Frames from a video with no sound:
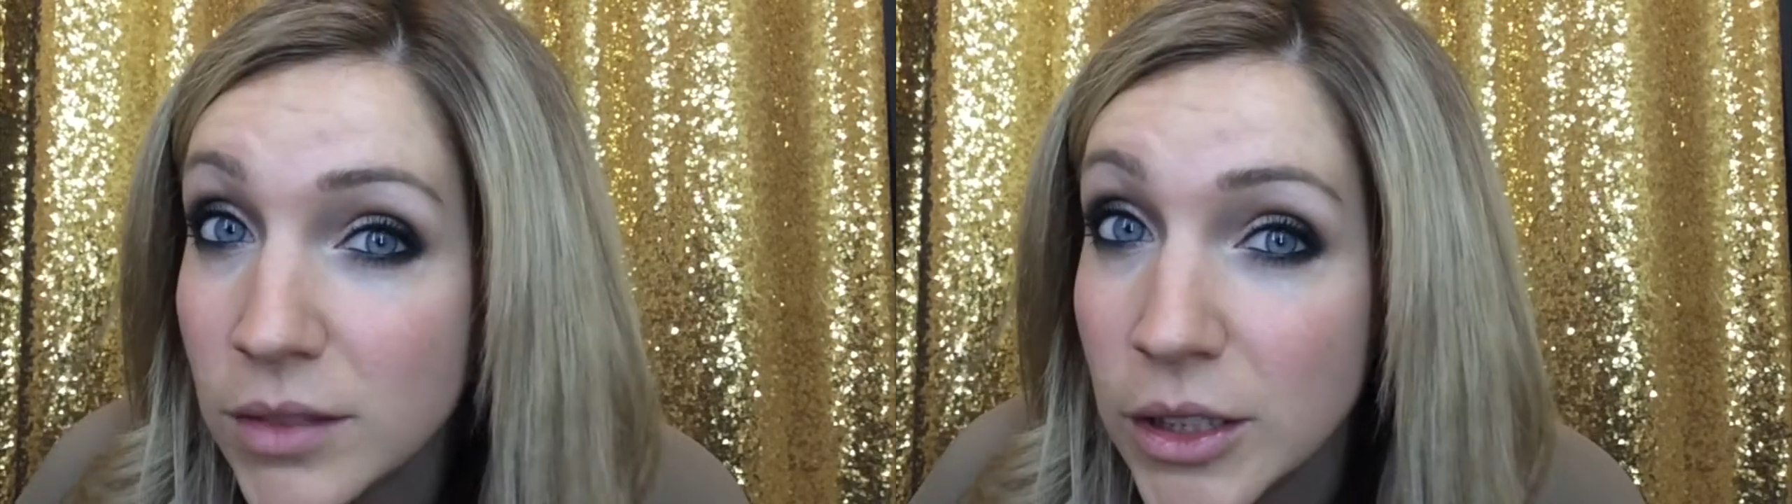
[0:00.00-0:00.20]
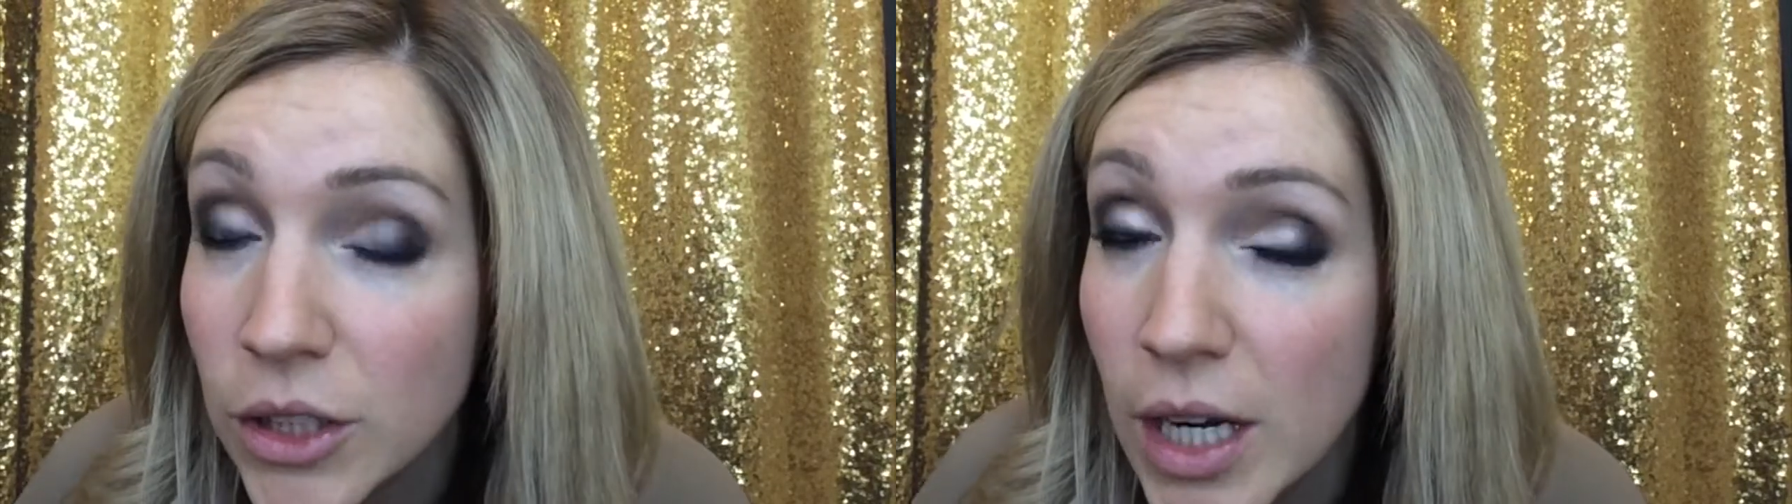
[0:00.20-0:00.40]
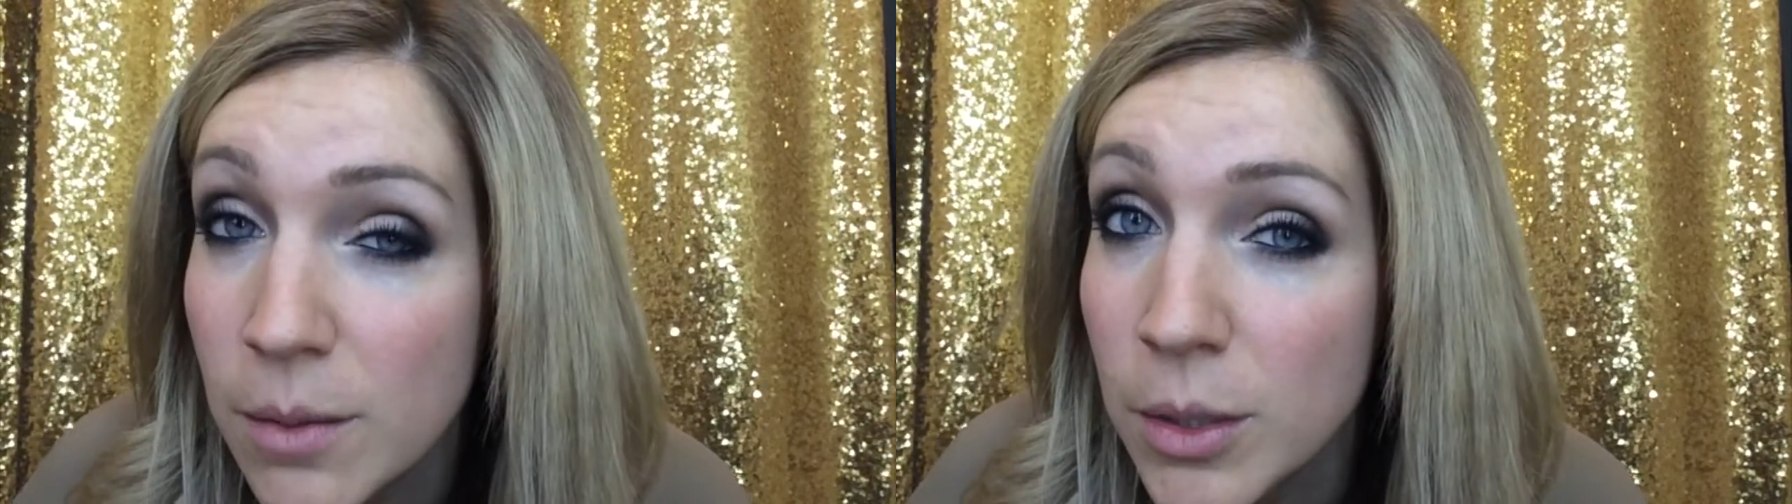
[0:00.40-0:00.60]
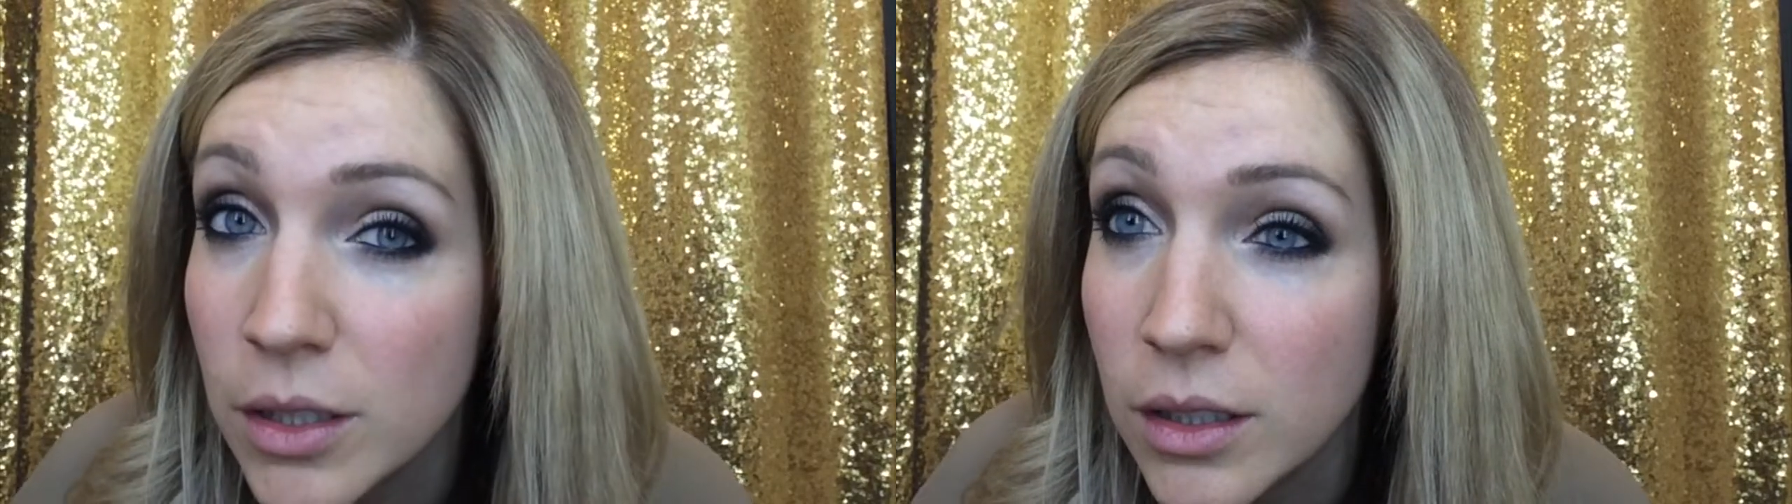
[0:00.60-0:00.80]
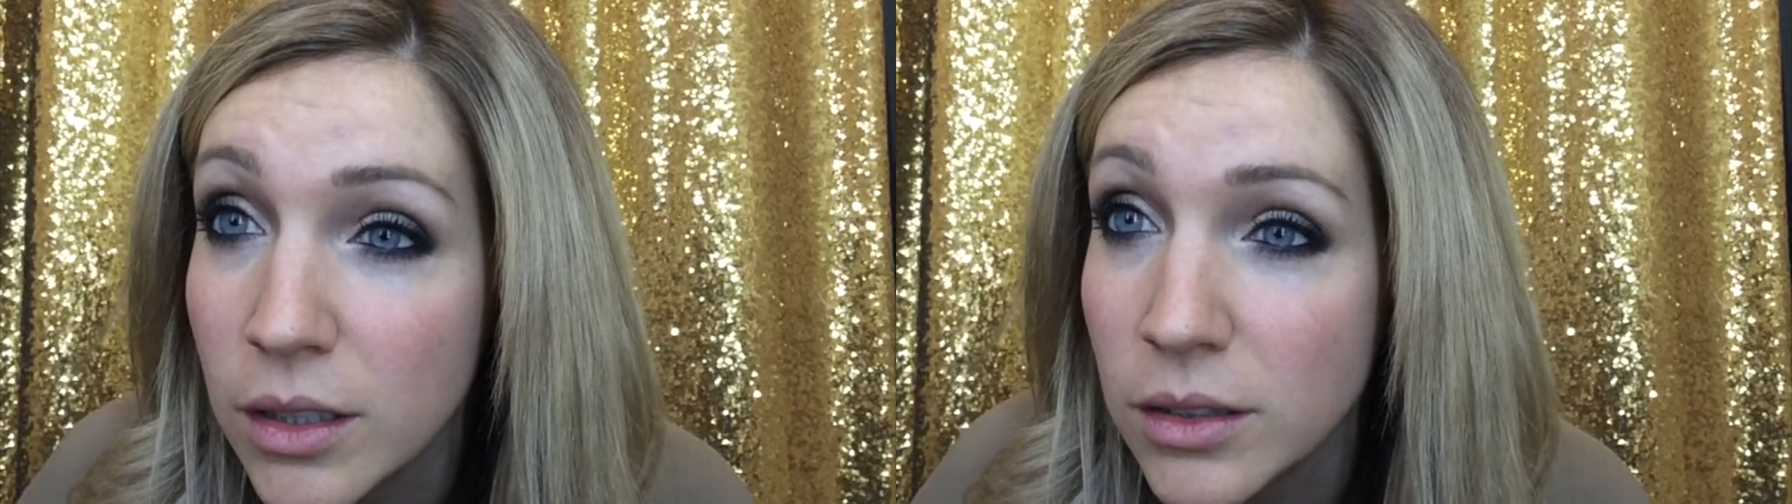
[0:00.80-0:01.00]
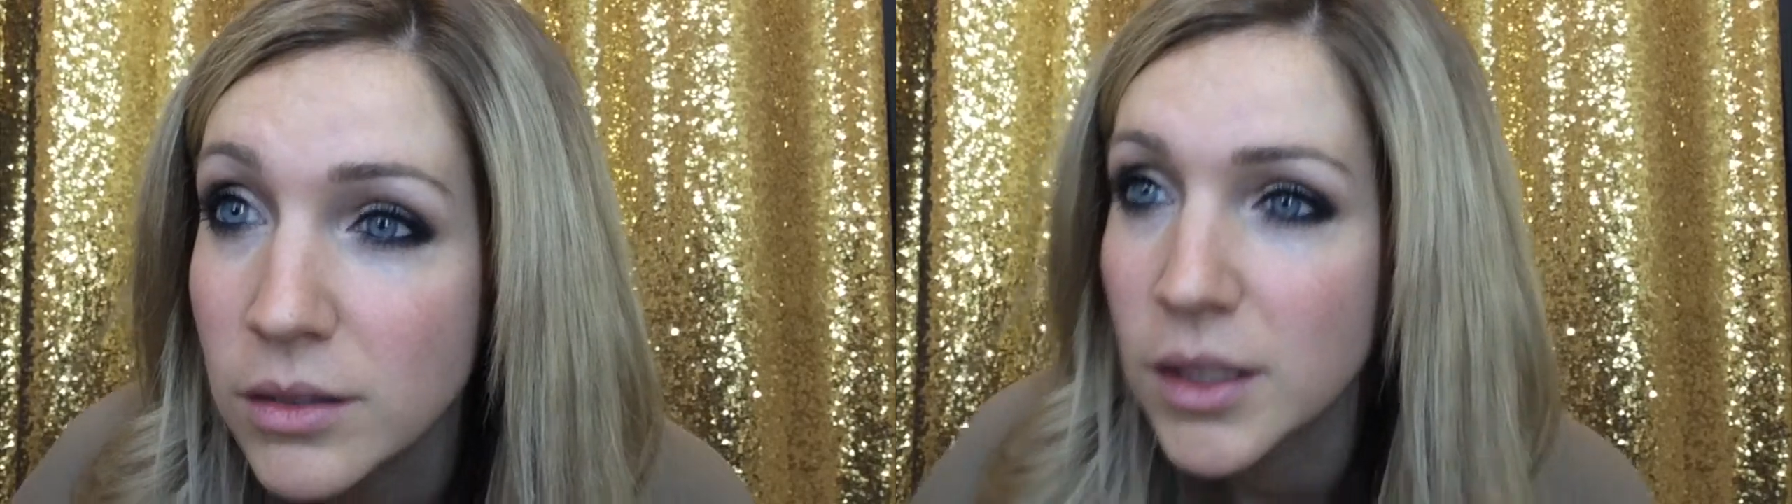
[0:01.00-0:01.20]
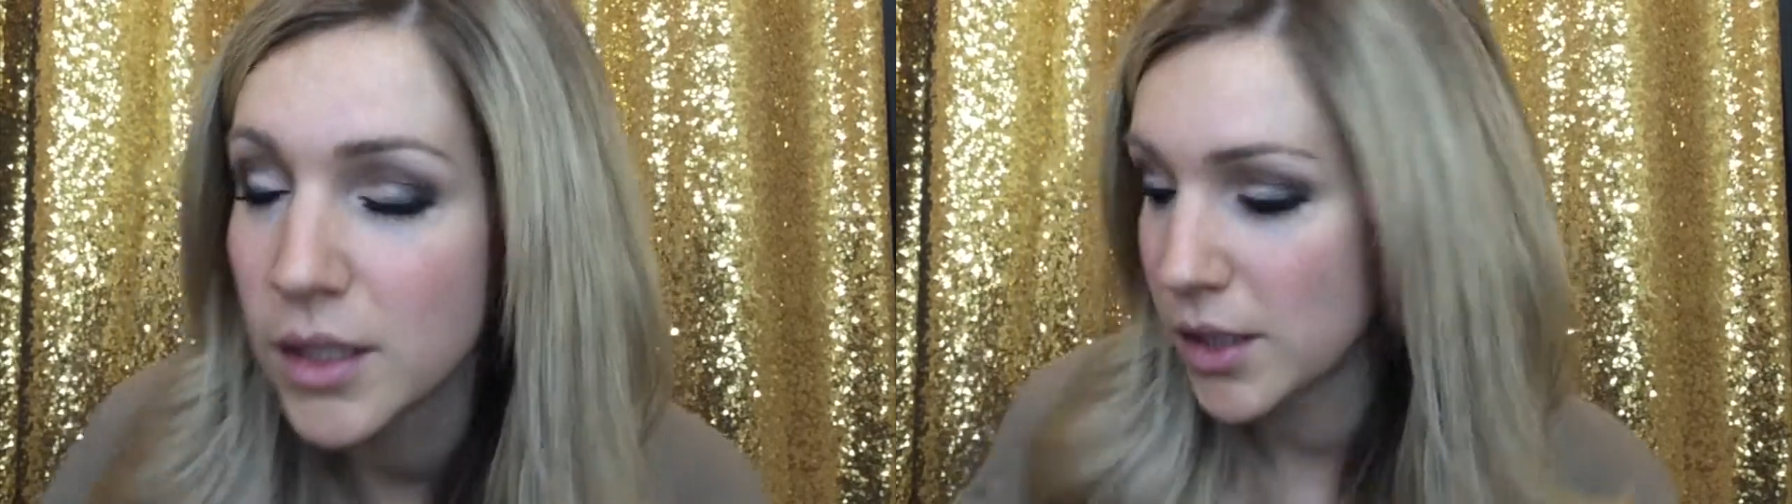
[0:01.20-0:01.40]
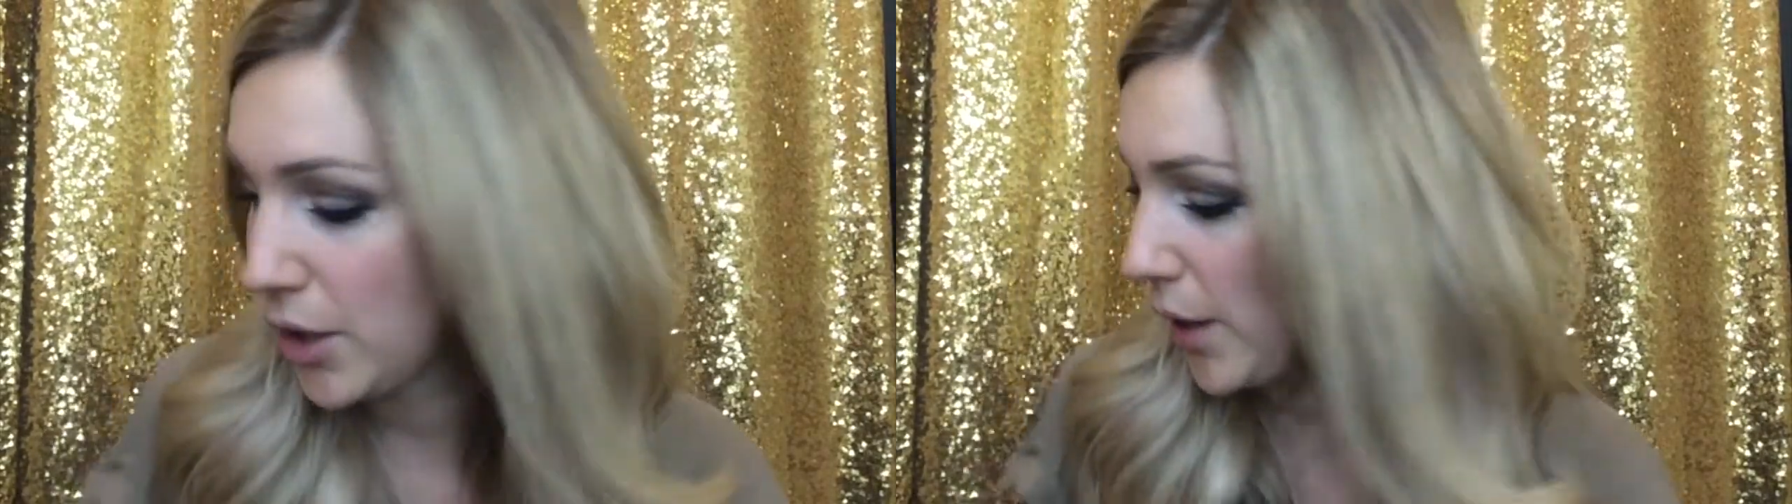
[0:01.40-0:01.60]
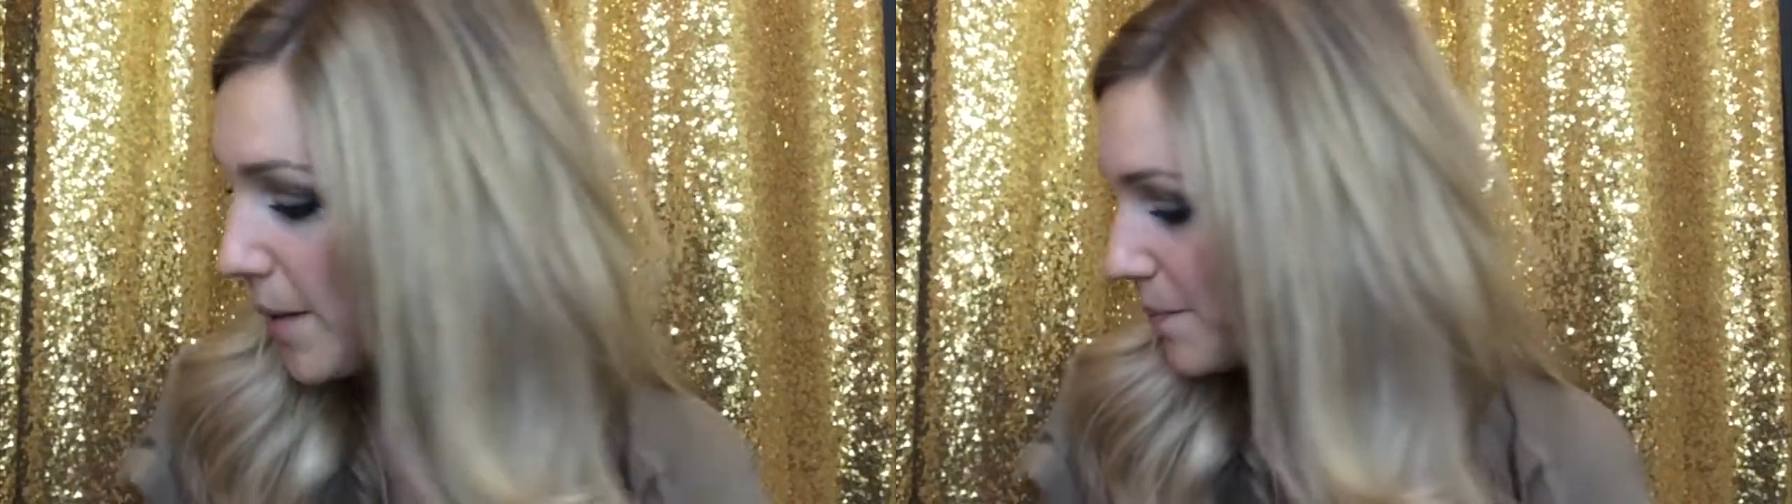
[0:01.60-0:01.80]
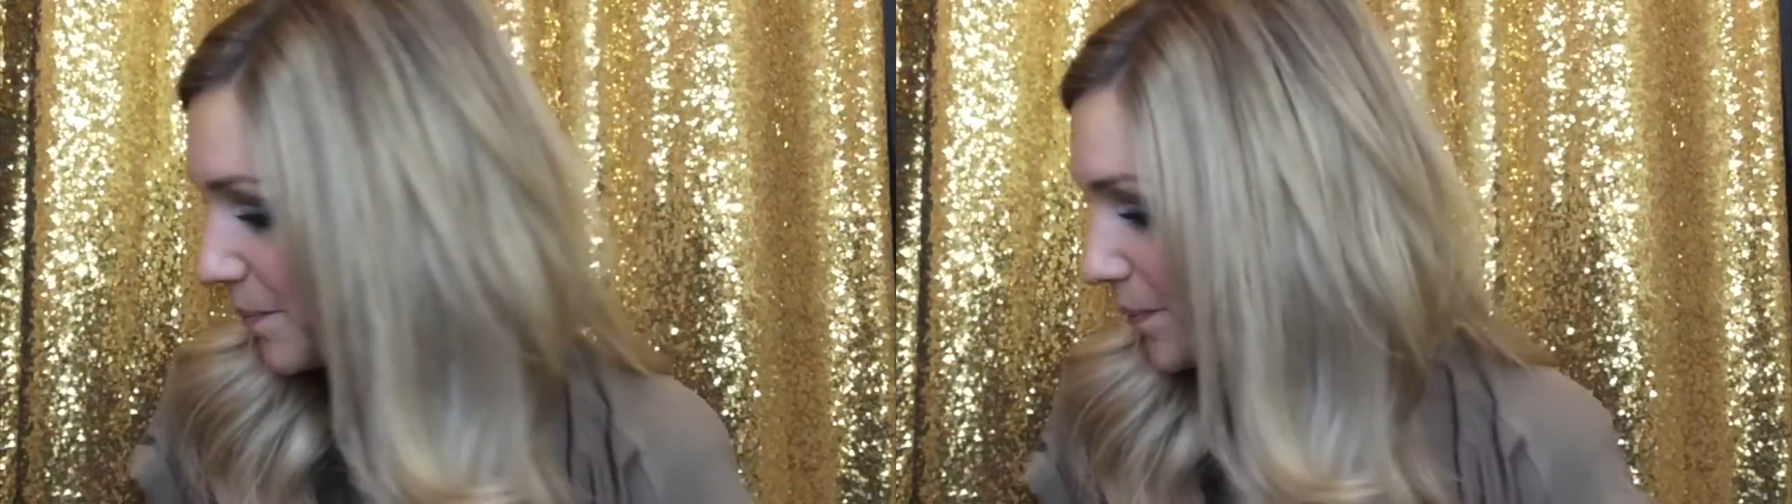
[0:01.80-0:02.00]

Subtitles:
Incredible. Okay.